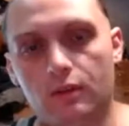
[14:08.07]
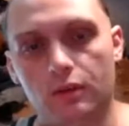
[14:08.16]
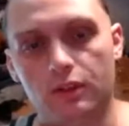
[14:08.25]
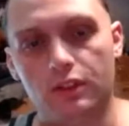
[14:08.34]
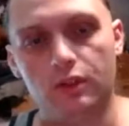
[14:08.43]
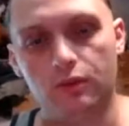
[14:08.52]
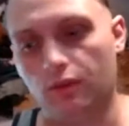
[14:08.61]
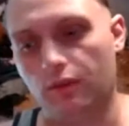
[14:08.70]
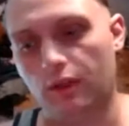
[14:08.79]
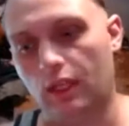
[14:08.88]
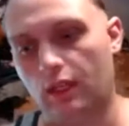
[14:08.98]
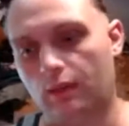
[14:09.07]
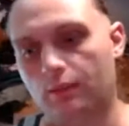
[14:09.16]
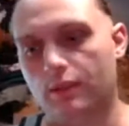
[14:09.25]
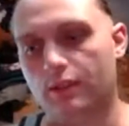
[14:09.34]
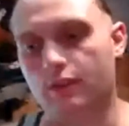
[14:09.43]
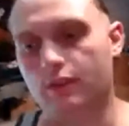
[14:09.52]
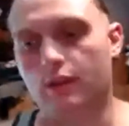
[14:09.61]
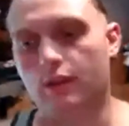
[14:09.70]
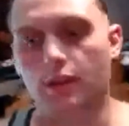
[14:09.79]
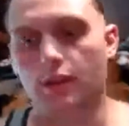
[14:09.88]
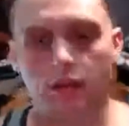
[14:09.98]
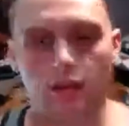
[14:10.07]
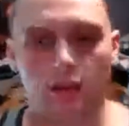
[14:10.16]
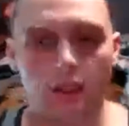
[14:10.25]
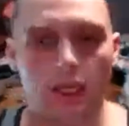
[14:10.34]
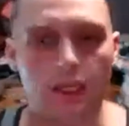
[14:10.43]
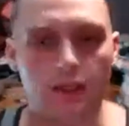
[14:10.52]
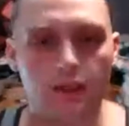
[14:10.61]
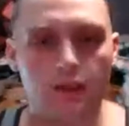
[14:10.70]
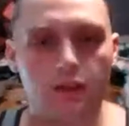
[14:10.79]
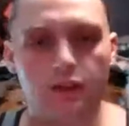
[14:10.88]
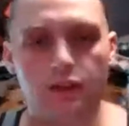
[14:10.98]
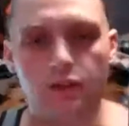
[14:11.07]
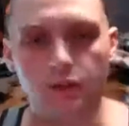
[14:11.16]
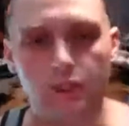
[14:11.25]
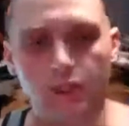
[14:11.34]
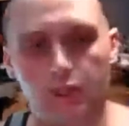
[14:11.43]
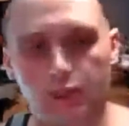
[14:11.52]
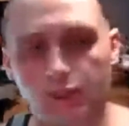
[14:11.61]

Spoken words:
or 2 different games, like doing